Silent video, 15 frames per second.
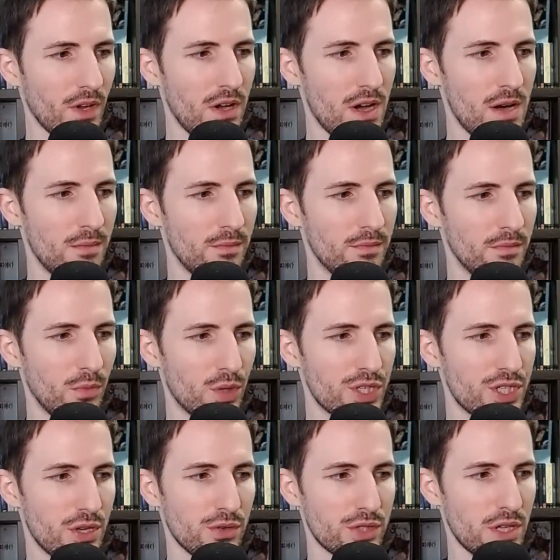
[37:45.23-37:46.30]
were
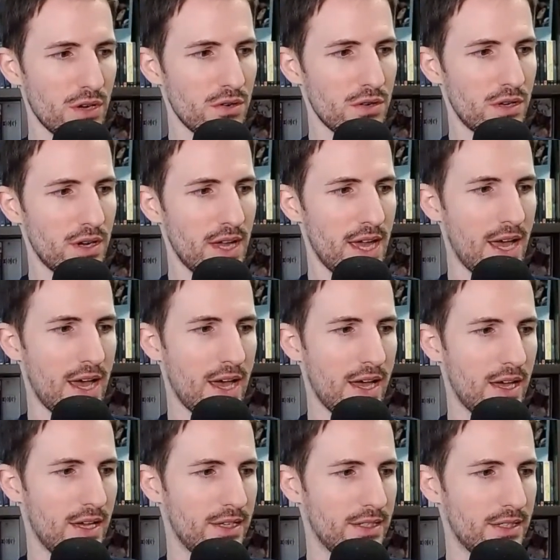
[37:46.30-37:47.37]
so-so,
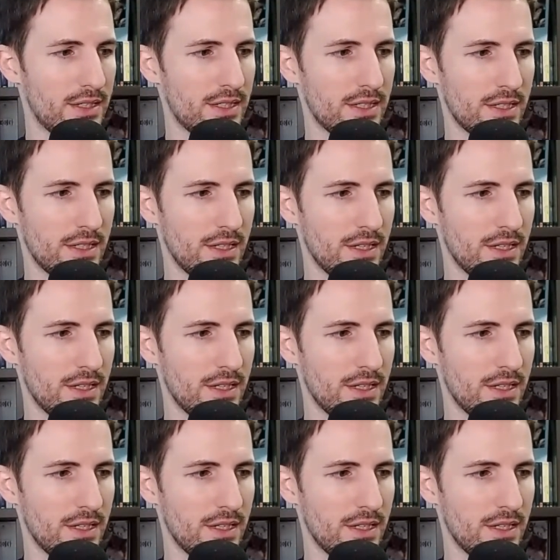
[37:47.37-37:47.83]
and